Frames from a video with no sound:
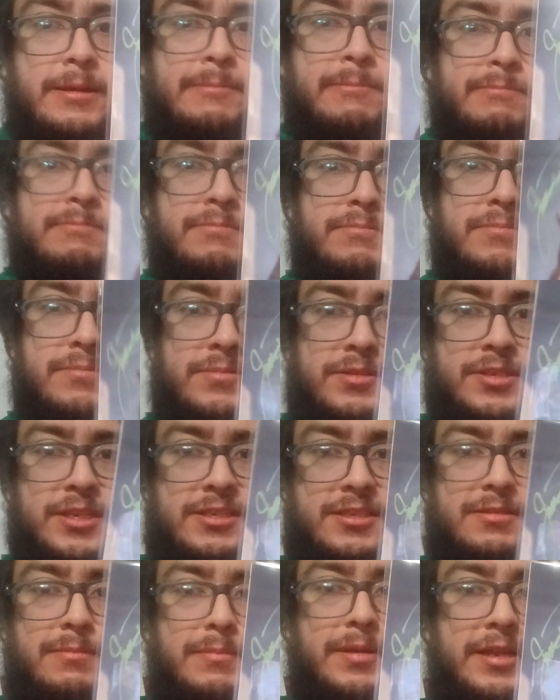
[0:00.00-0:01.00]
him,
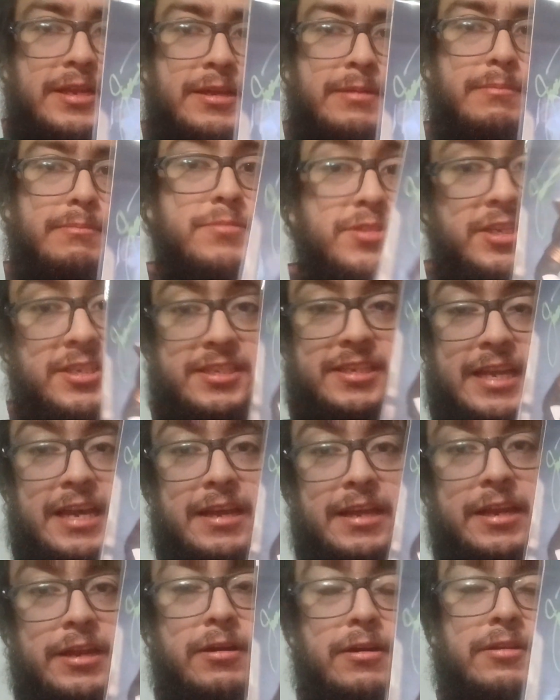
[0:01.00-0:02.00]
just to meet him, just to
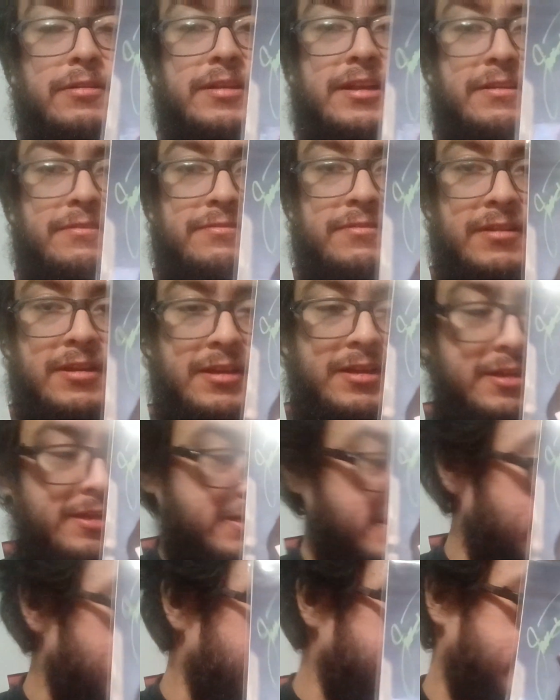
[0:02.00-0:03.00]
get an autograph
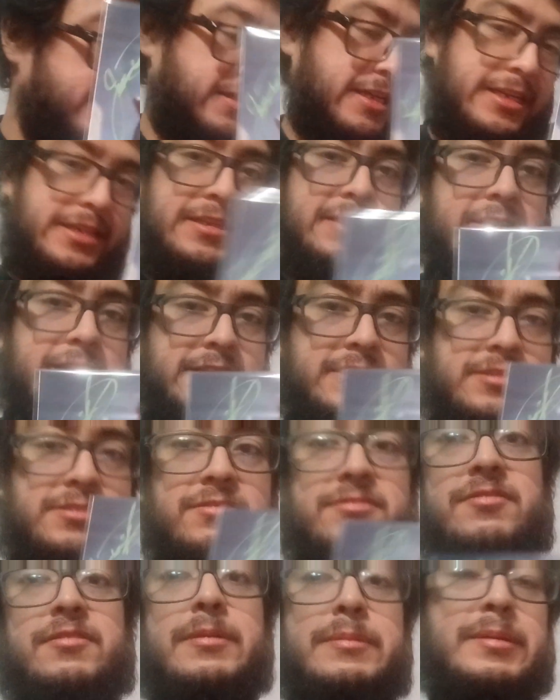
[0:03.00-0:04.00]
like this
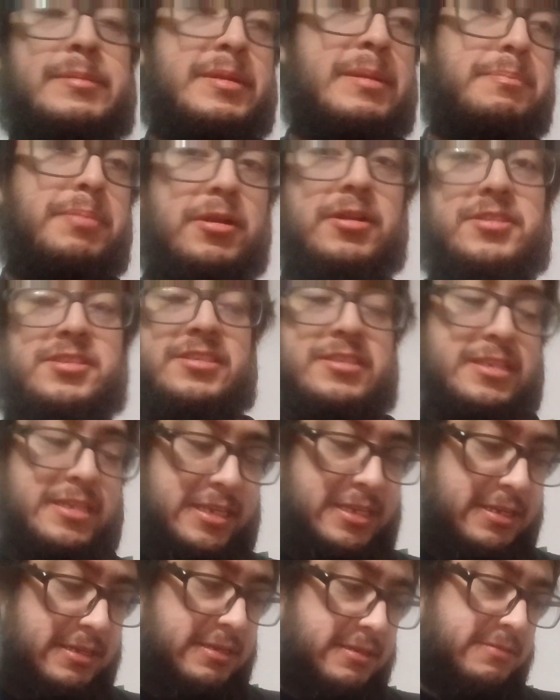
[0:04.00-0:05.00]
from him and
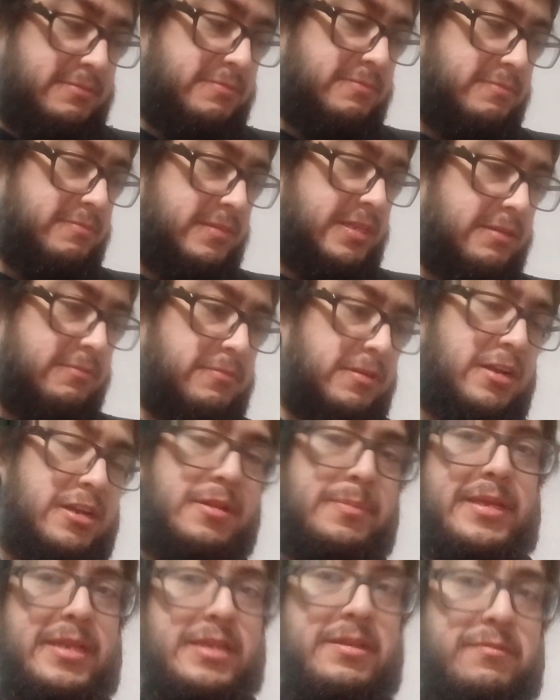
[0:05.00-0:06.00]
personally rather
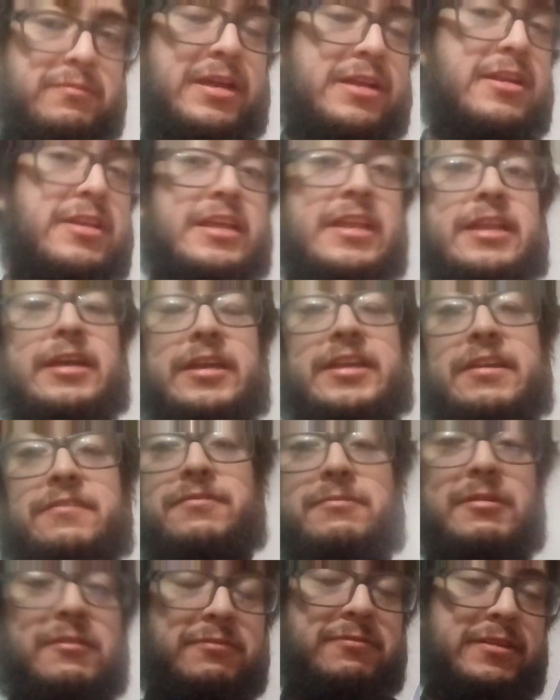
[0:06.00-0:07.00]
than being rather than a
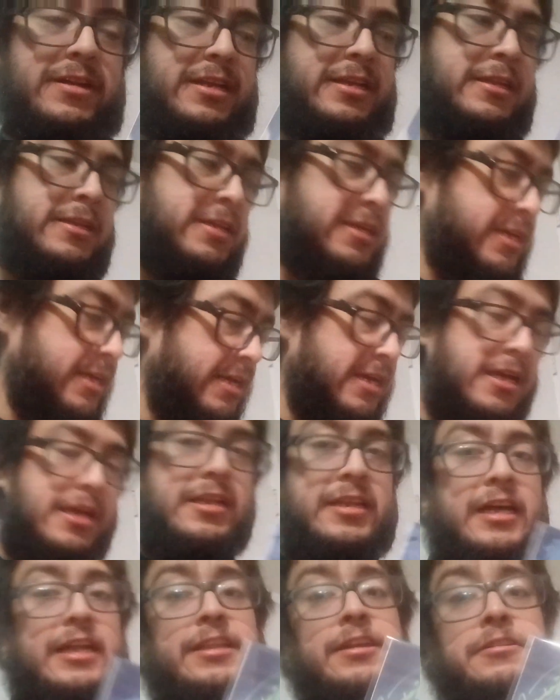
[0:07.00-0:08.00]
gift from a friend.
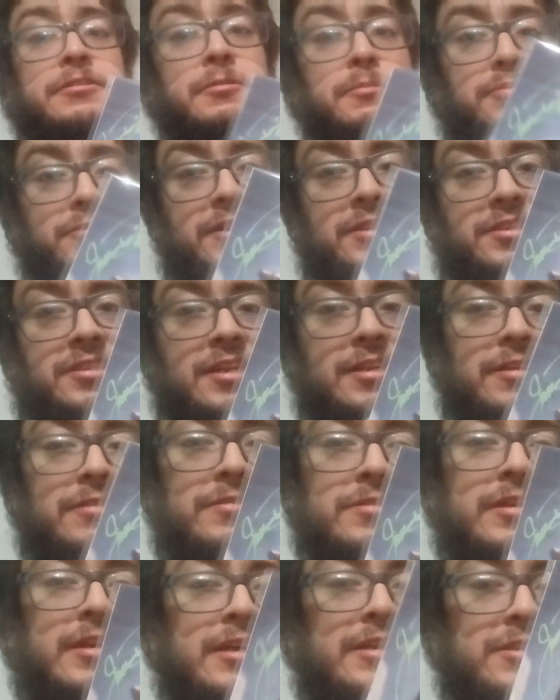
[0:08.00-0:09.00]
Not that I don't appreciate you,
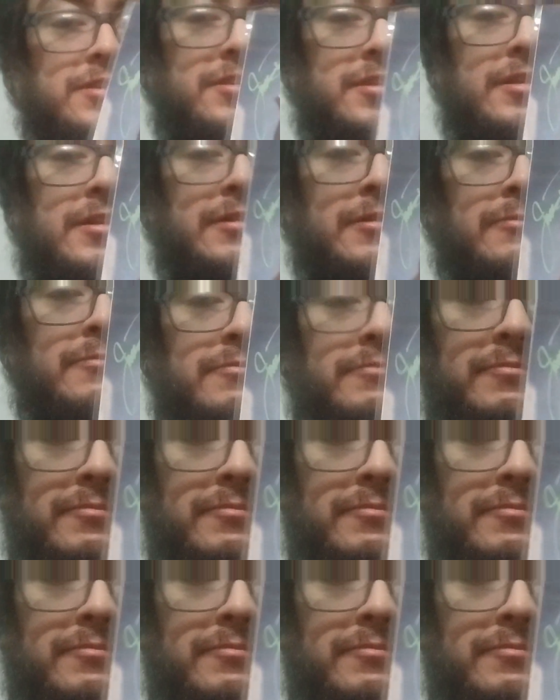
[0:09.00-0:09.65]
Josh. You know,